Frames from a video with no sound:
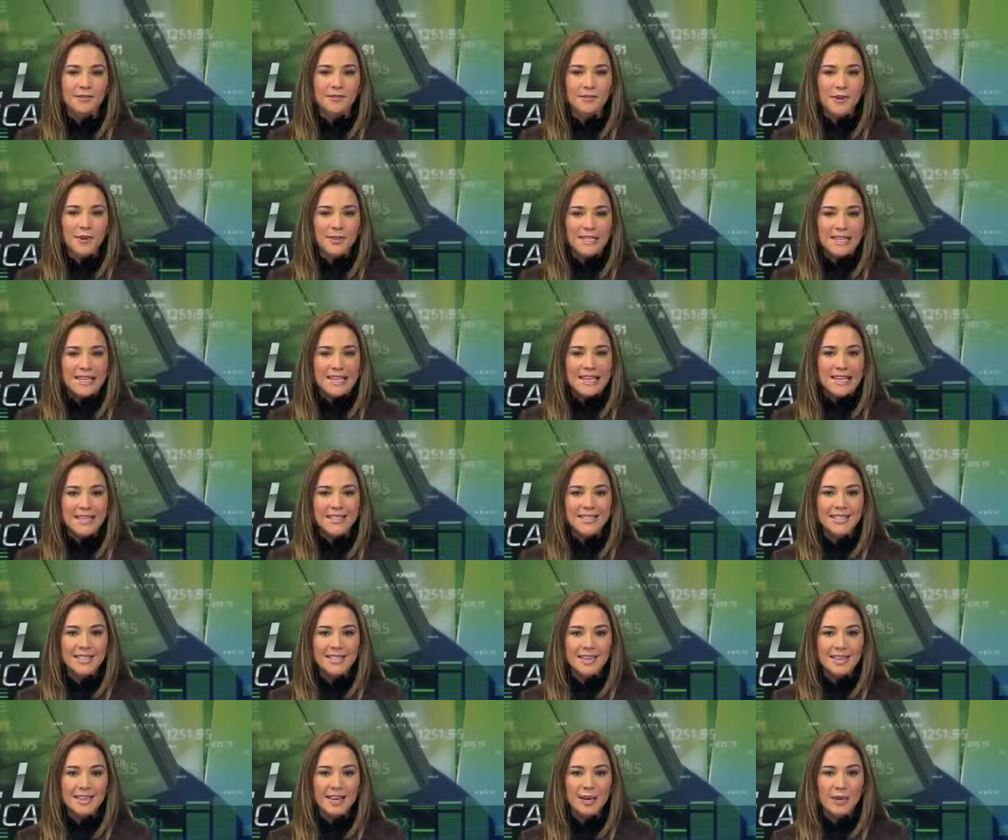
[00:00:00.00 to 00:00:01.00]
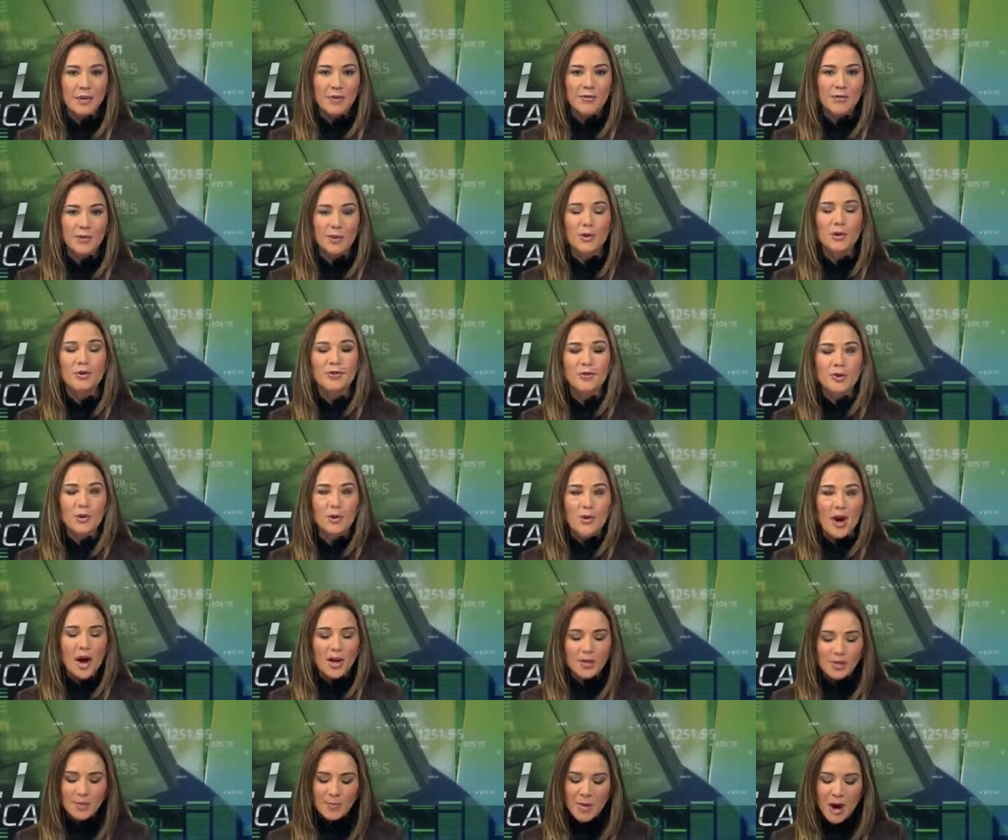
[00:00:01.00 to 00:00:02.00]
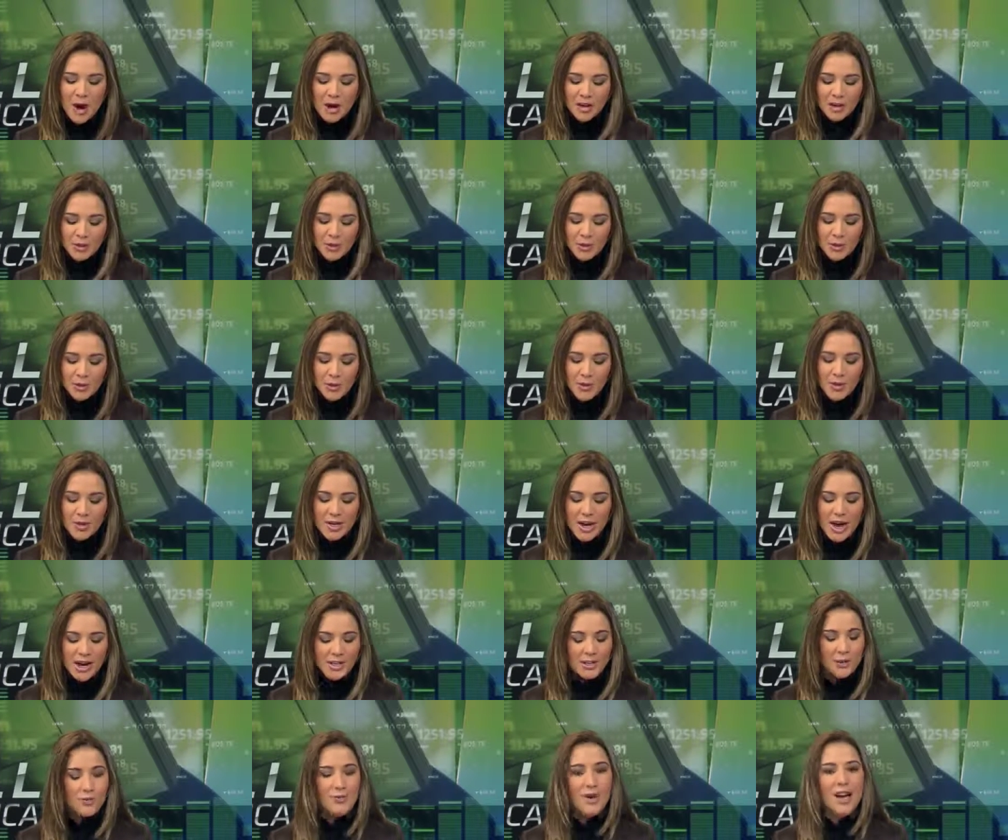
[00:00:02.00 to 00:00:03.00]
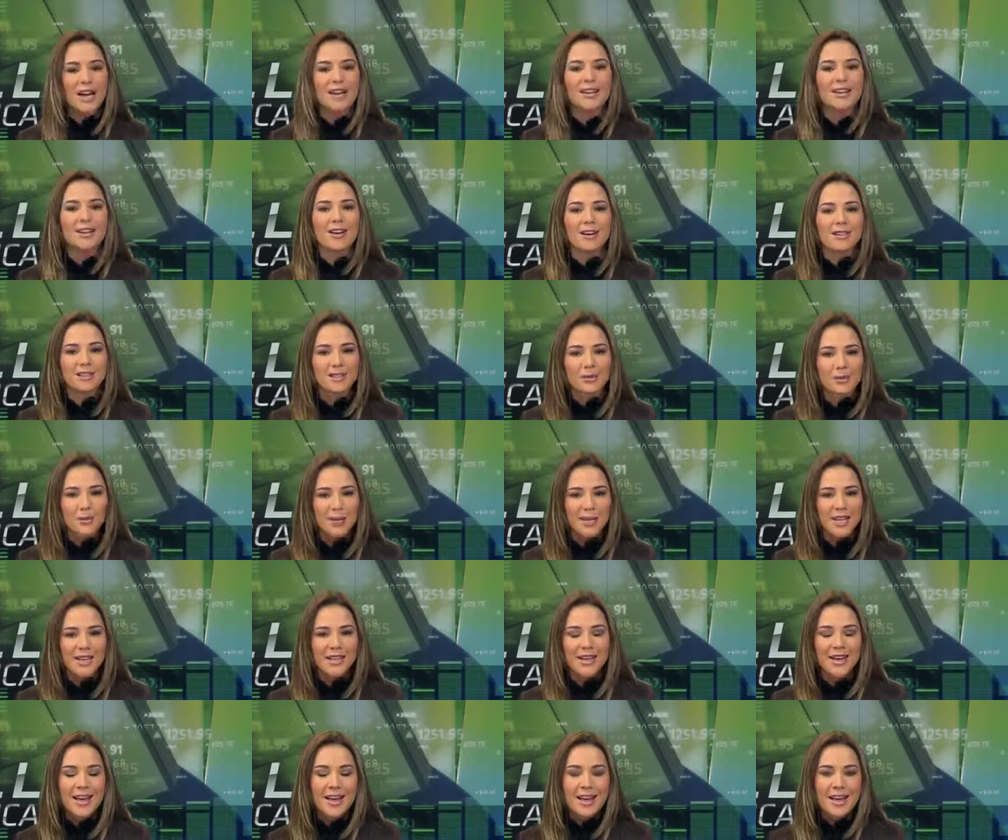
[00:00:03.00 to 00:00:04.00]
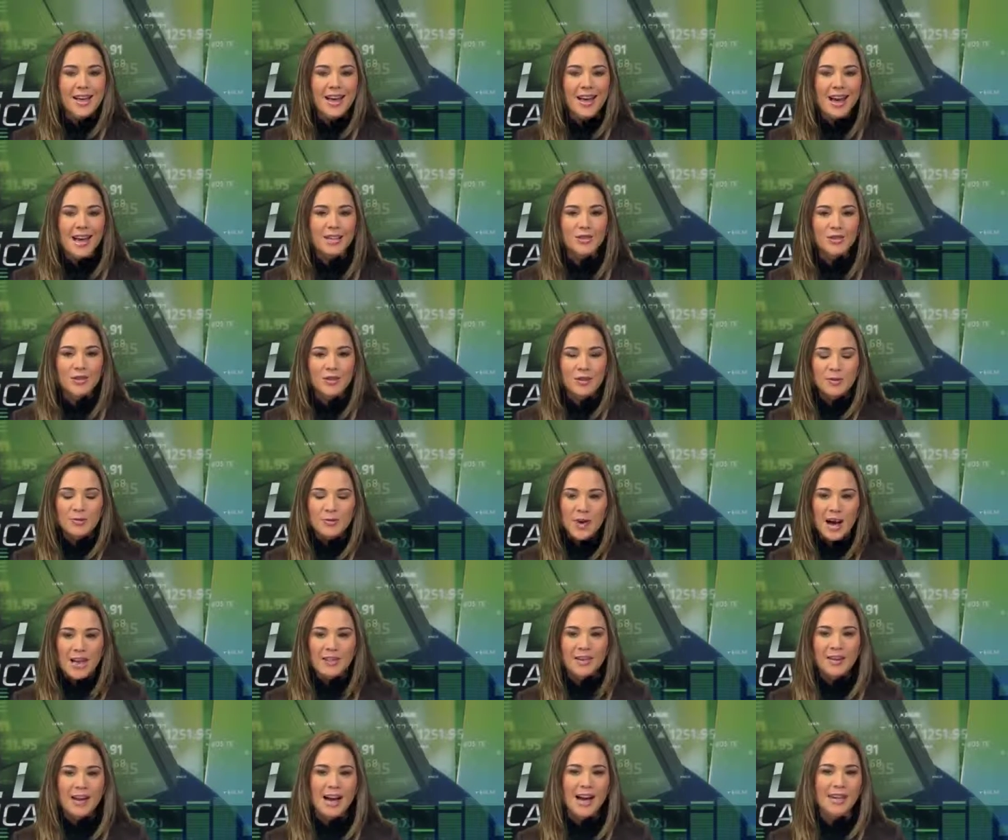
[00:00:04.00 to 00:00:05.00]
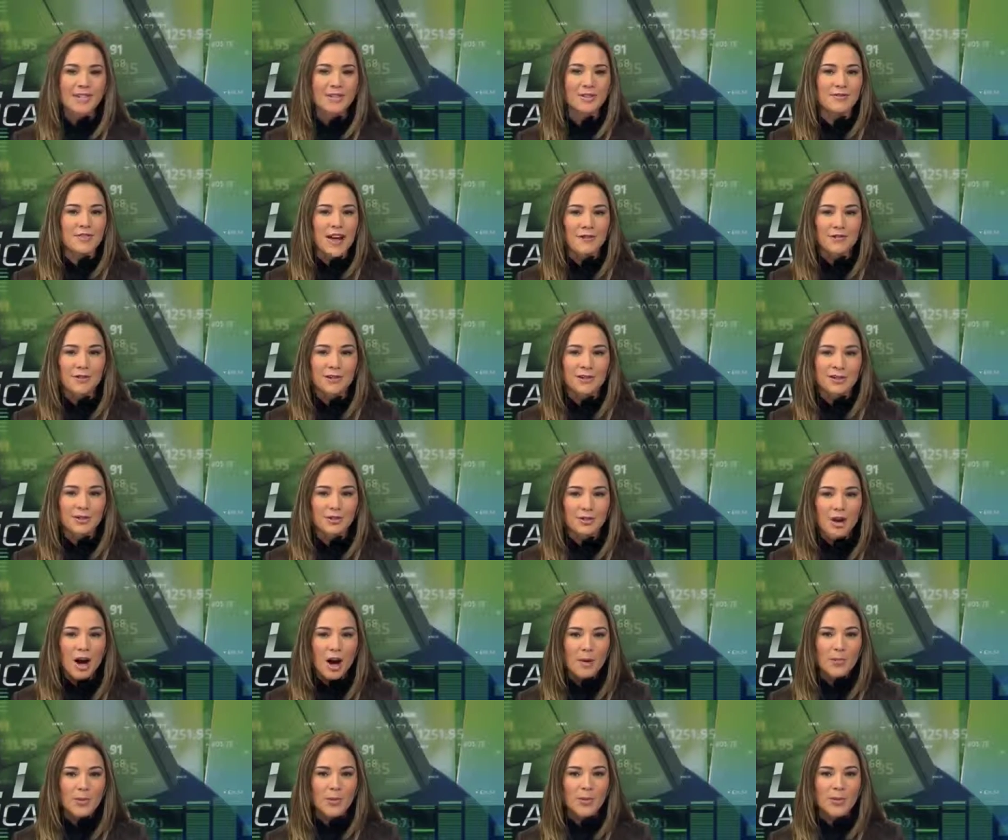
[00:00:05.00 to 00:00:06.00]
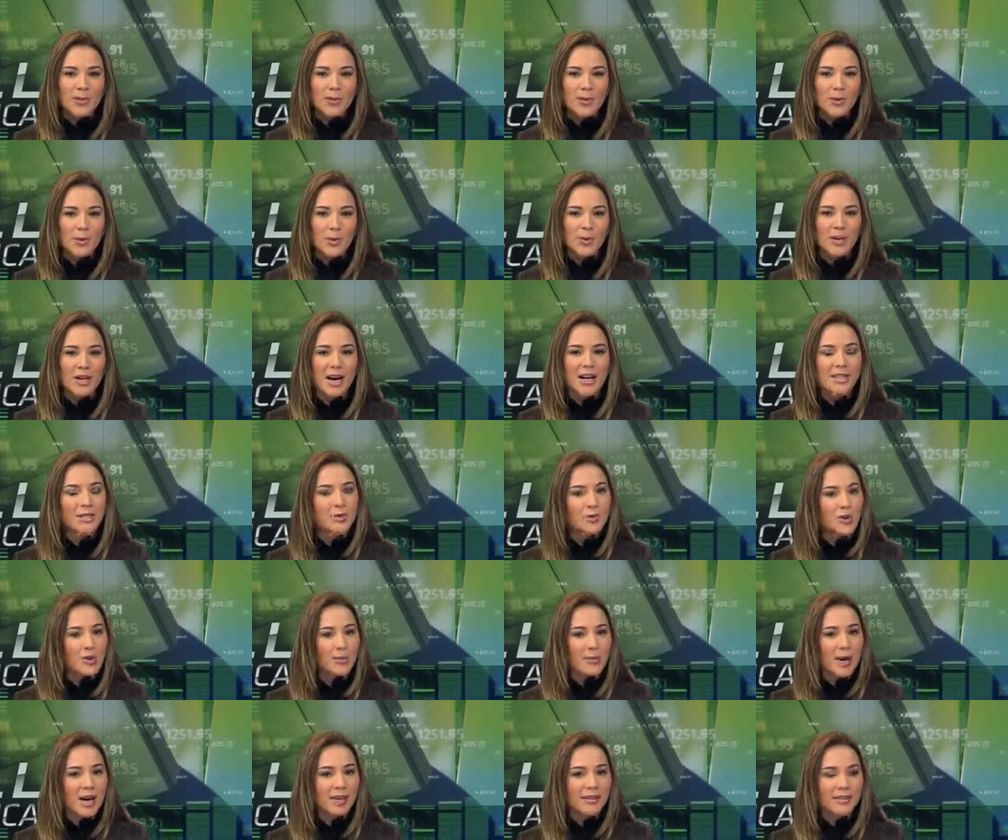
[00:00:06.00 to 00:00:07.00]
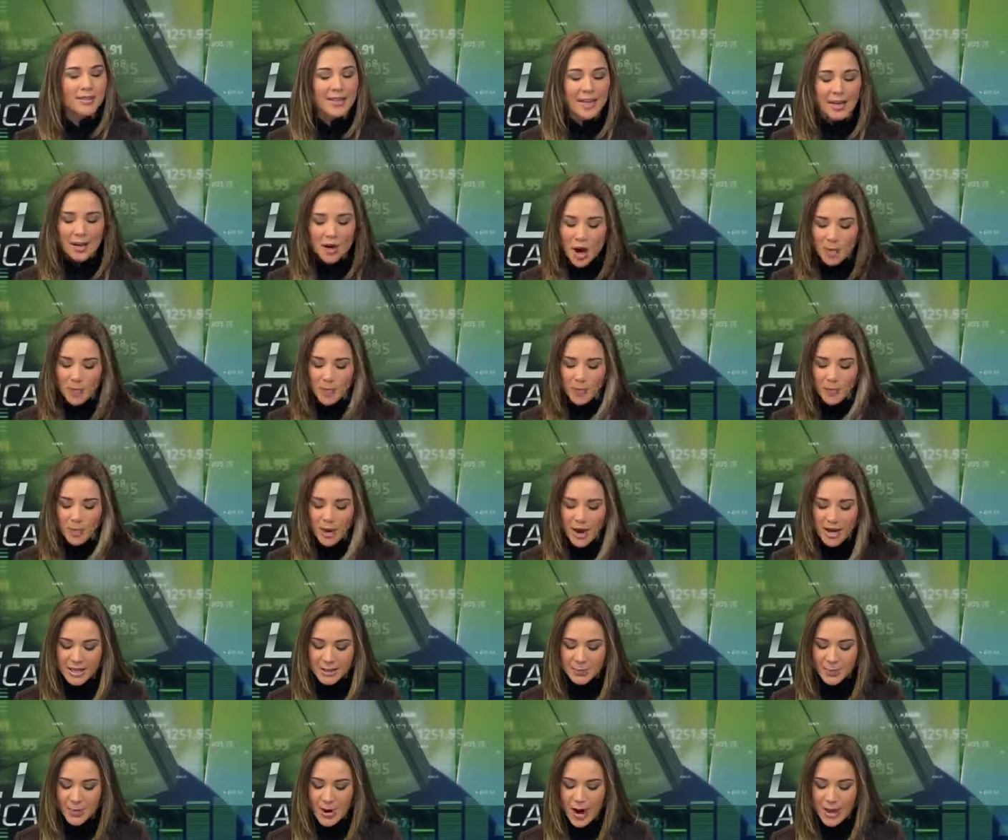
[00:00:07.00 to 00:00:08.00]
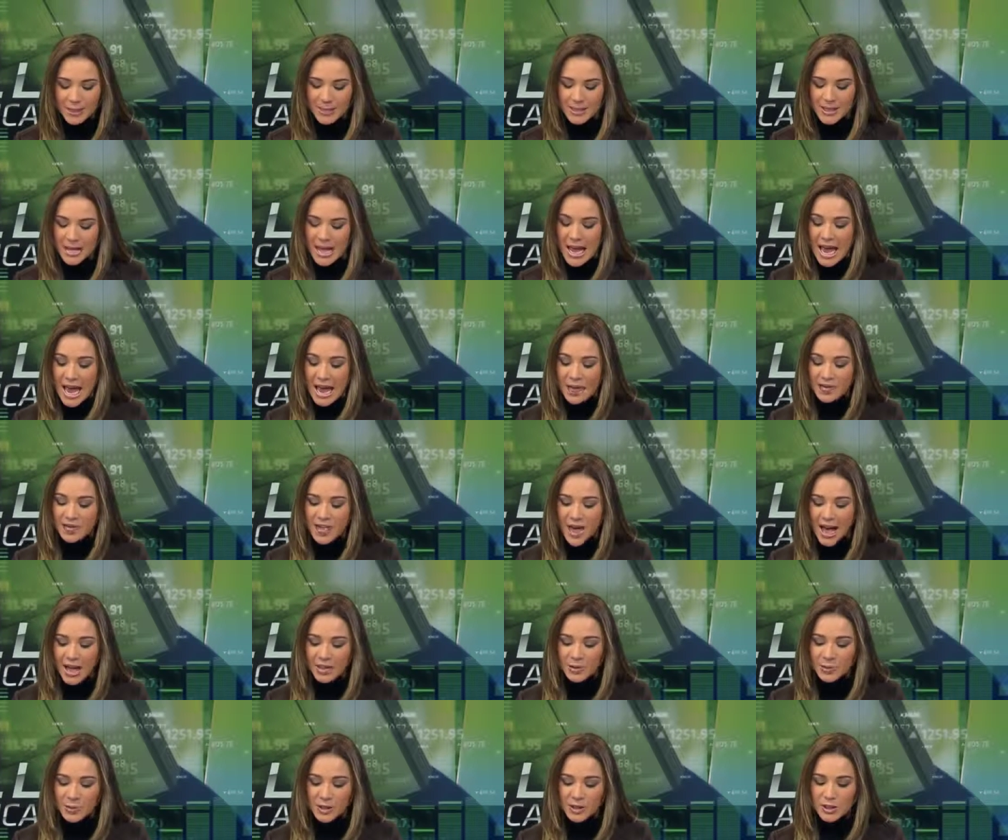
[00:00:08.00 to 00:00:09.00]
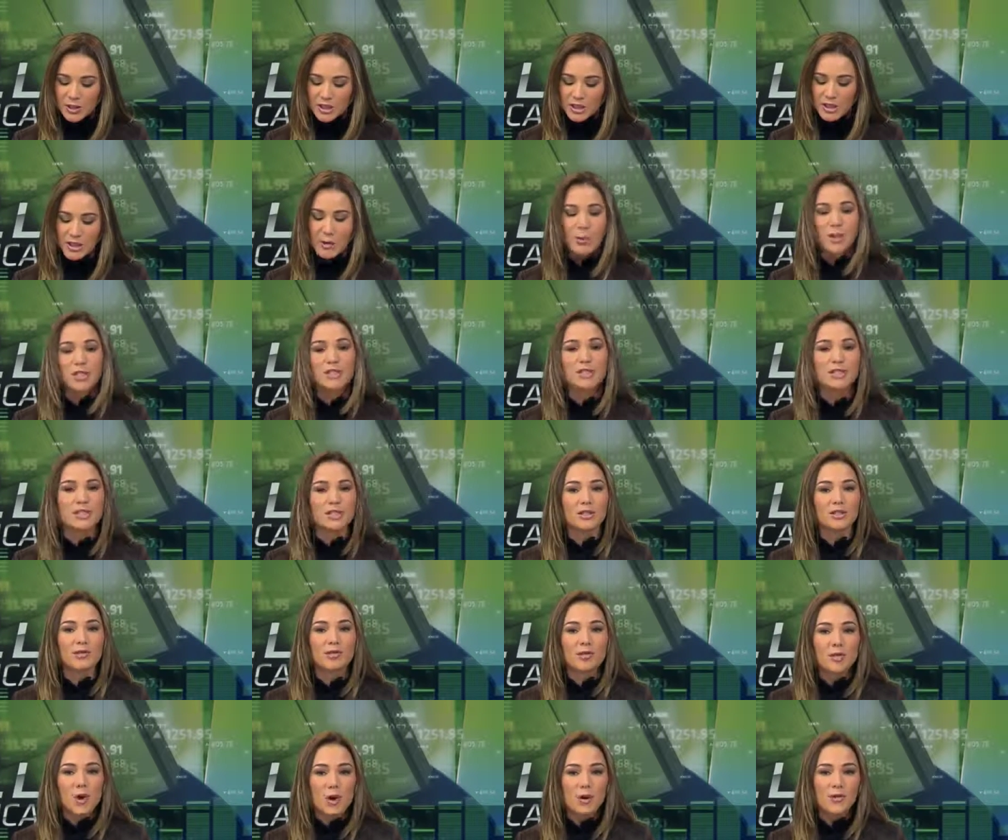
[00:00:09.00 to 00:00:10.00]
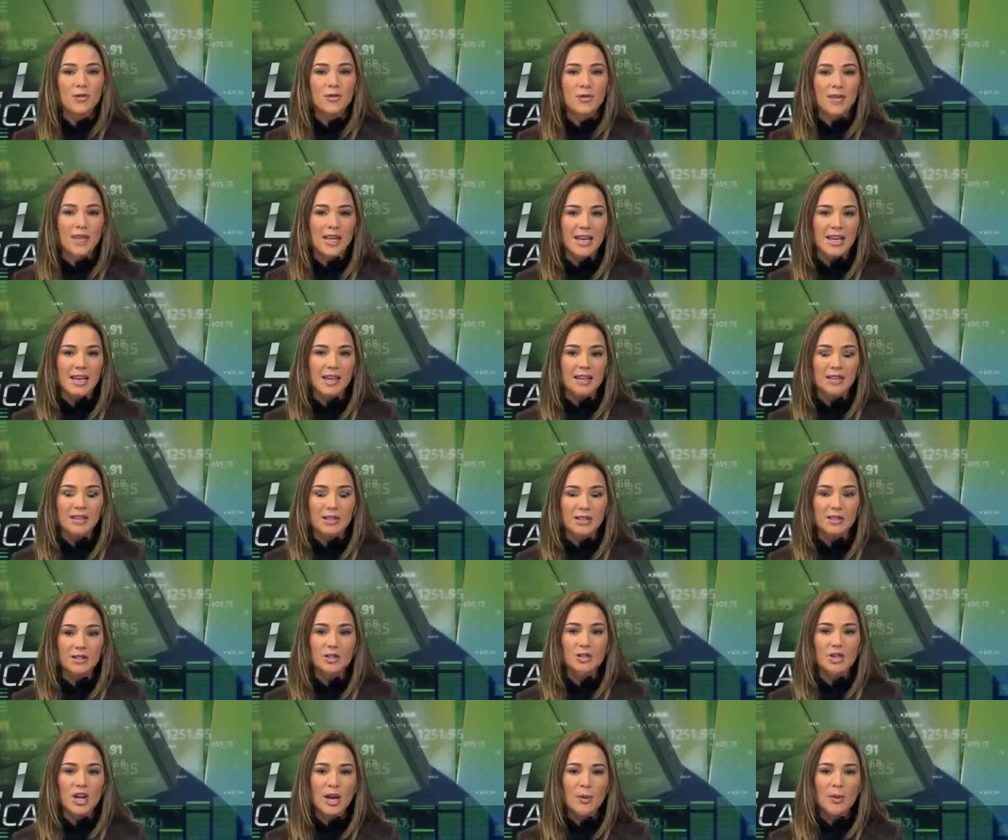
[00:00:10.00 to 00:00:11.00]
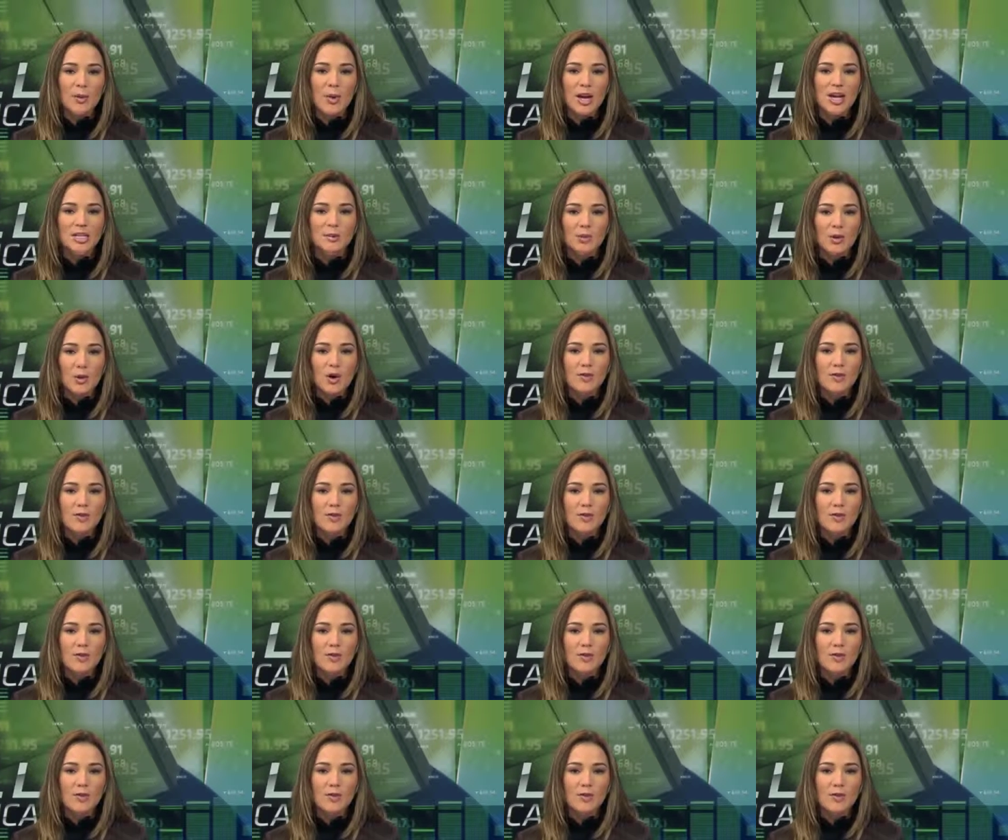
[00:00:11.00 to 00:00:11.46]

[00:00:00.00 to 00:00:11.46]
firstly, let's uh, kick off with your view on the market. We saw a nice rally last week, uh, driven by the likes of African copper. We saw a nice rebound in that copper price, perhaps, and that what uh, what drove the uh, the share price.